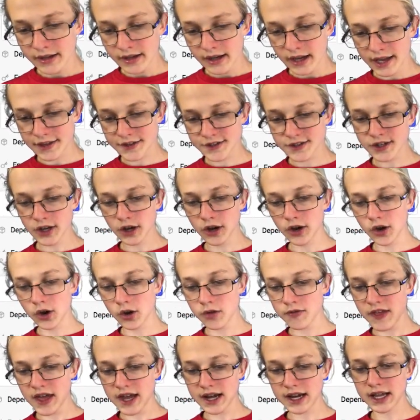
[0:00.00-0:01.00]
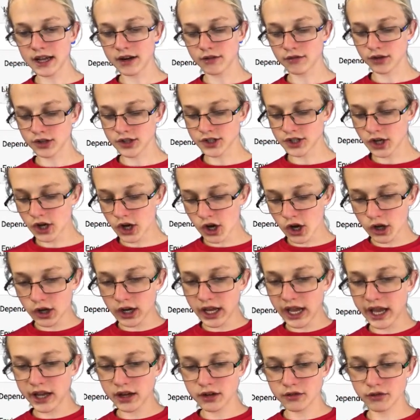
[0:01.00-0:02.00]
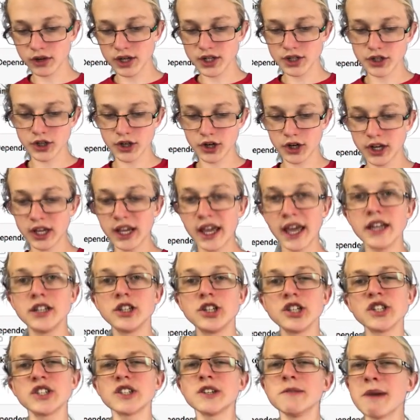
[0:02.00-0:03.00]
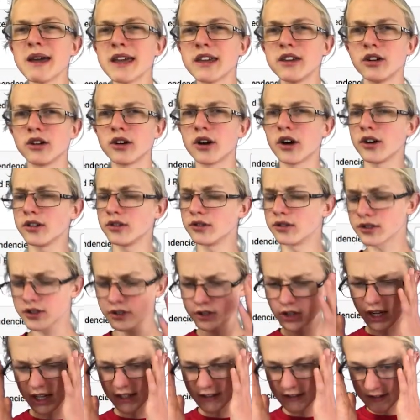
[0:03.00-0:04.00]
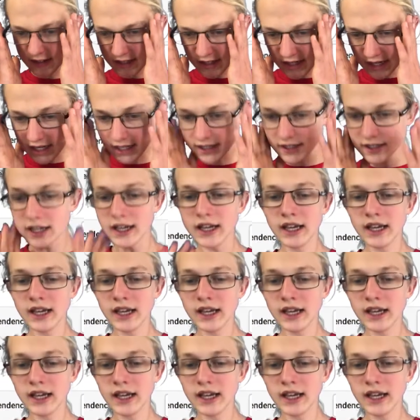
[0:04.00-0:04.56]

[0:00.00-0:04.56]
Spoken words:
And so then hit return and return again, just to make your code look nice and neat.